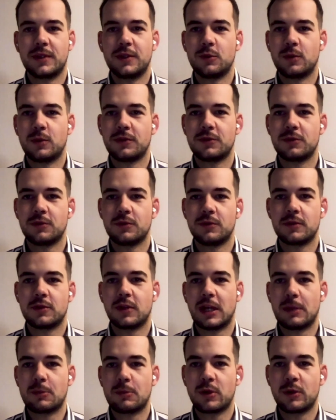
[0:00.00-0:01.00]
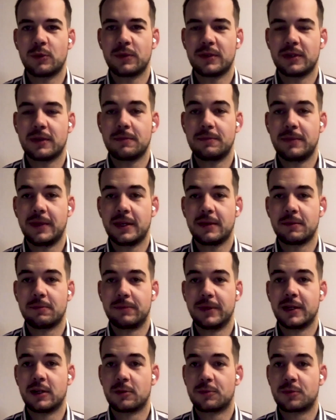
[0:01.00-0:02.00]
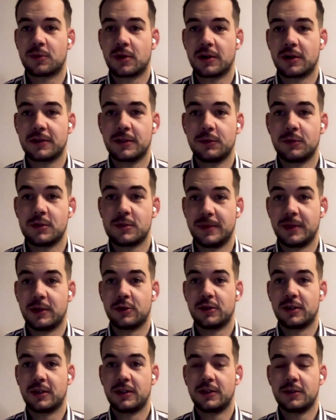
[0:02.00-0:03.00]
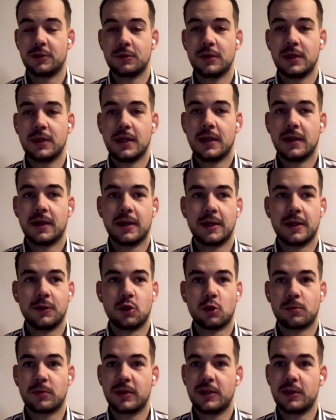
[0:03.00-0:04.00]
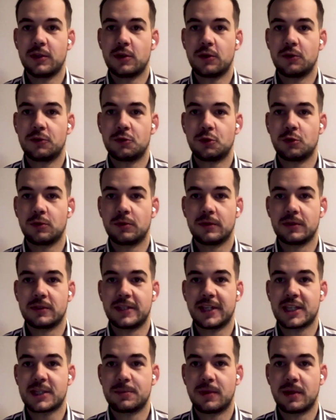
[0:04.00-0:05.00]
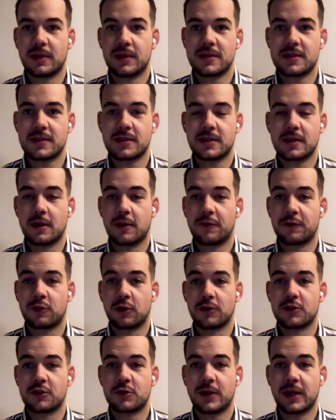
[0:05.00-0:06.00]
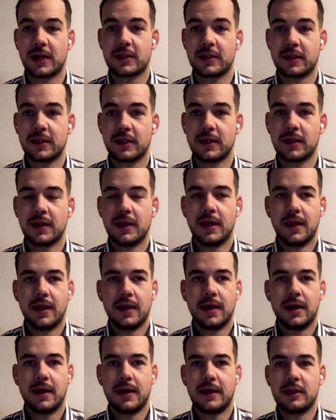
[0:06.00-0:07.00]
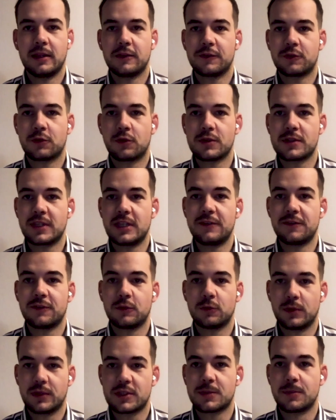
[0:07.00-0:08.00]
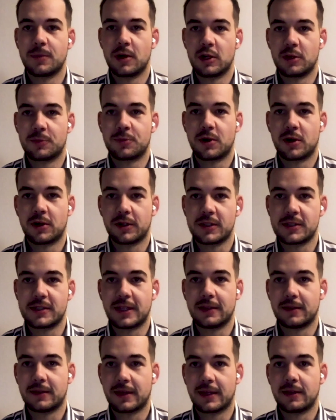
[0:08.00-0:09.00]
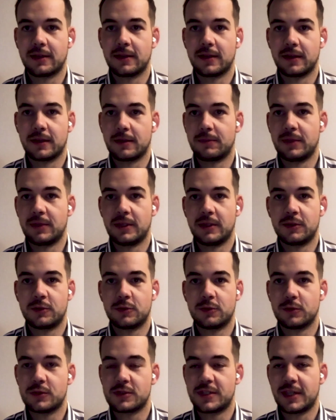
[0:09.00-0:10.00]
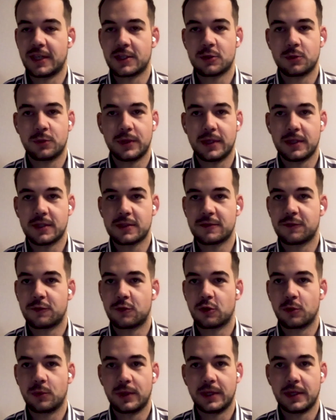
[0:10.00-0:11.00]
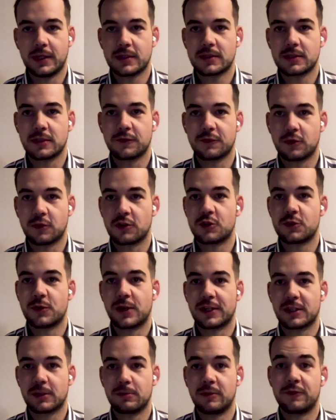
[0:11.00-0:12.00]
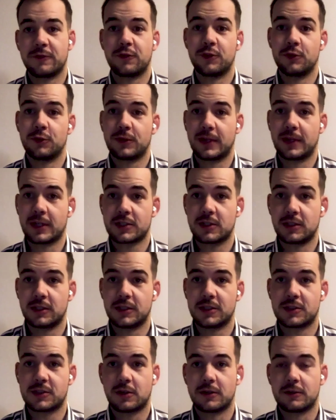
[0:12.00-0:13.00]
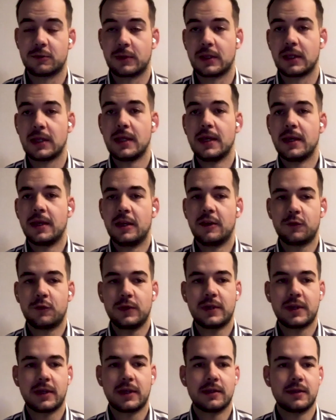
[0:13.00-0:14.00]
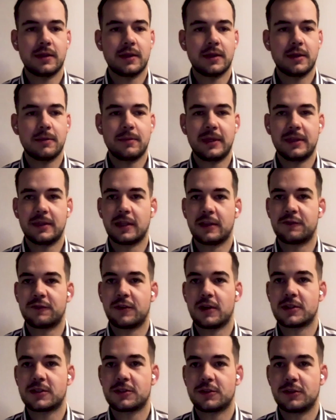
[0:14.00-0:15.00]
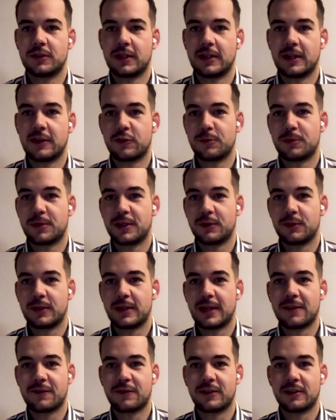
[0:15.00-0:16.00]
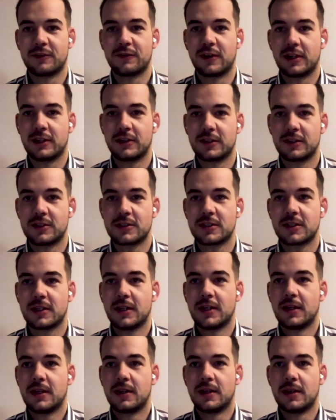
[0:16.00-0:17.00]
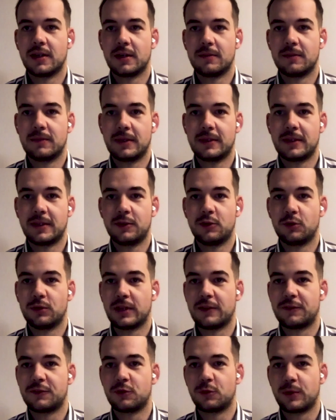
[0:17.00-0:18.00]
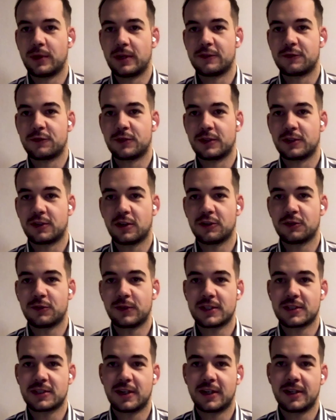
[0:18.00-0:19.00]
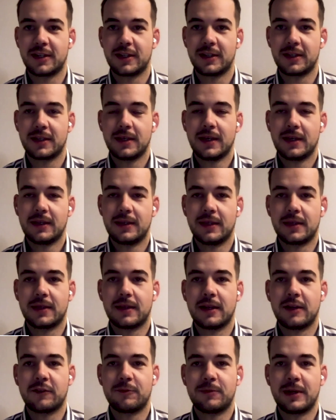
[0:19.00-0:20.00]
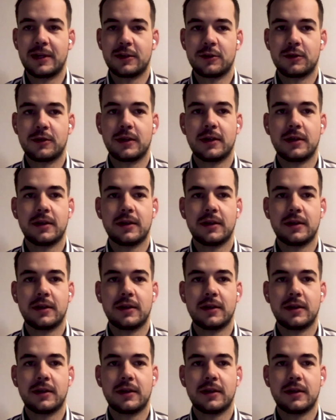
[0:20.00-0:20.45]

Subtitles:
want to collaborate with a bigger party who's bigger than you, normally you go to 6 months of contracting. And of course, even with smaller parties, that can be 6 weeks, 4 weeks of contracting before you can actually start. Well, if we can make that faster, then everybody will have an advantage. That they don't have to wait for the contract signing, they can have better